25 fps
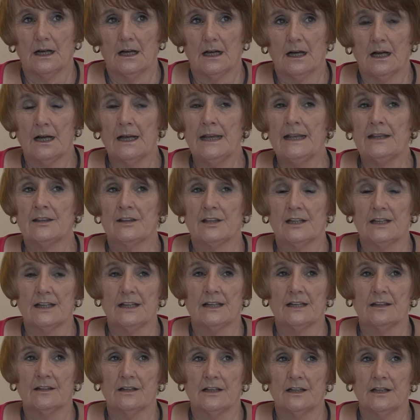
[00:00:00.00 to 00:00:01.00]
I
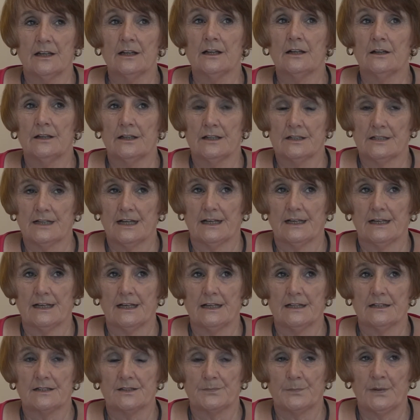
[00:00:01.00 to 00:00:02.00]
think in the early
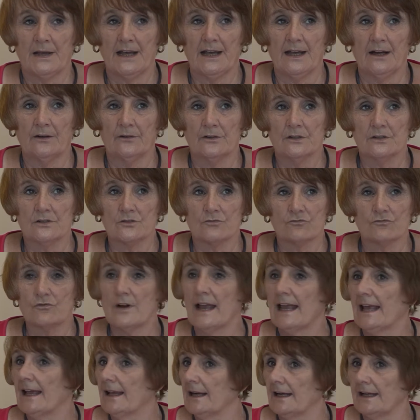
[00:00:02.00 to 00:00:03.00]
days, parents
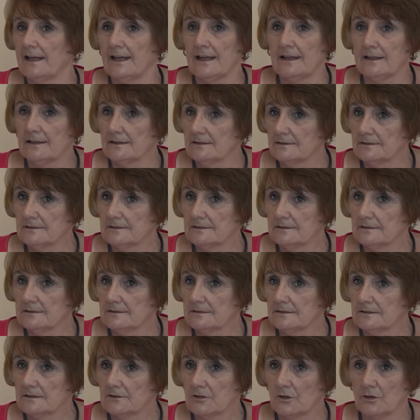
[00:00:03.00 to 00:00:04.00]
rarely
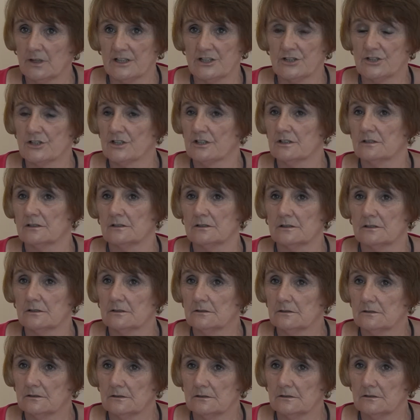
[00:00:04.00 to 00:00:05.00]
questioned
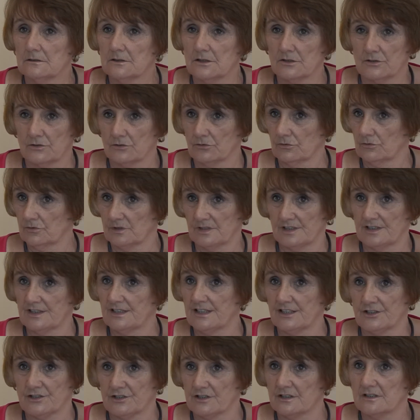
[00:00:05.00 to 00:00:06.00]
the school's
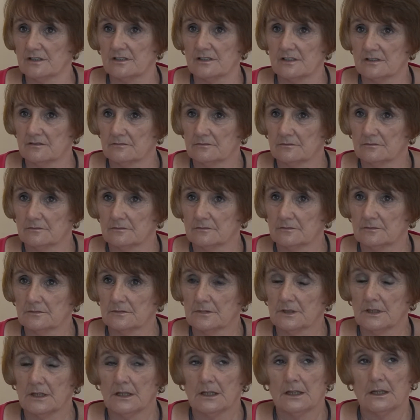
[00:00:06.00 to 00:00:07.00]
decisions.
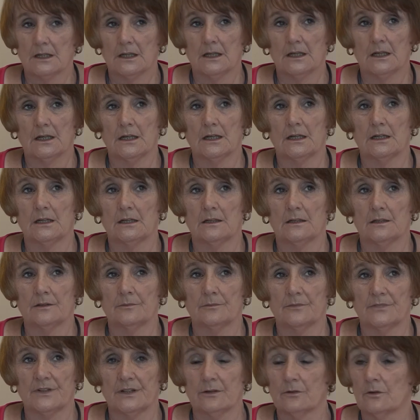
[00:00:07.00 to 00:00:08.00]

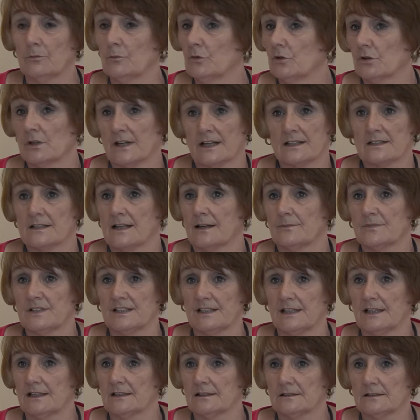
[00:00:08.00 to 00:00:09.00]
They were more
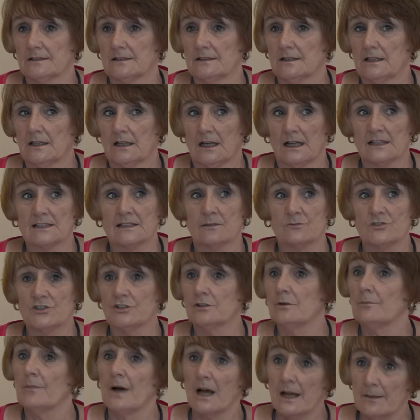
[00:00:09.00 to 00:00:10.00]
accepting, as I'm
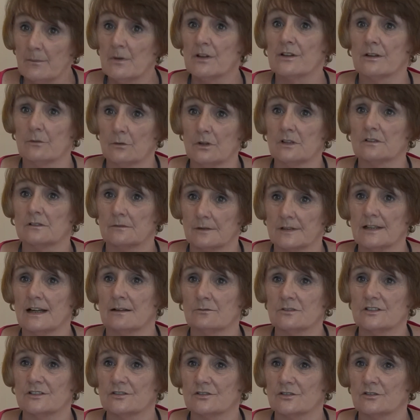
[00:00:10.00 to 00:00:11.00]
sure my mother was when I
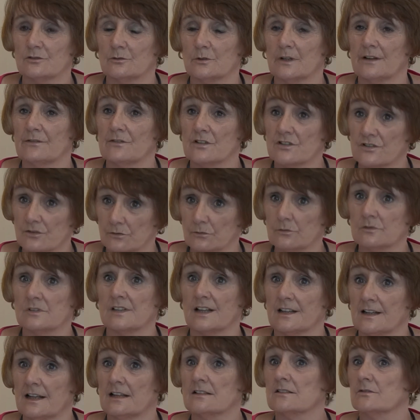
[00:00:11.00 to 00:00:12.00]
was at school. If the school
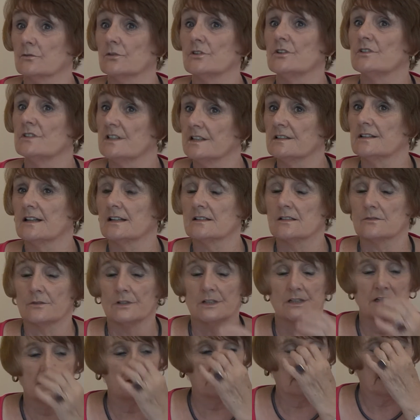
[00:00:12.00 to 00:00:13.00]
said that's what you did, that's what
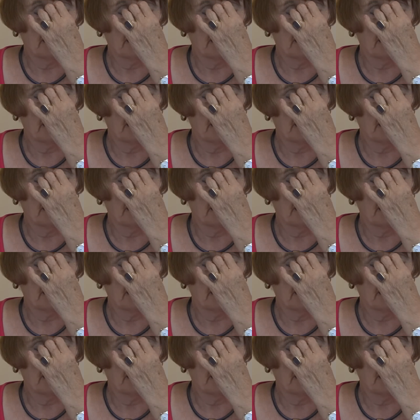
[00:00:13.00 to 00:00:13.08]
you did.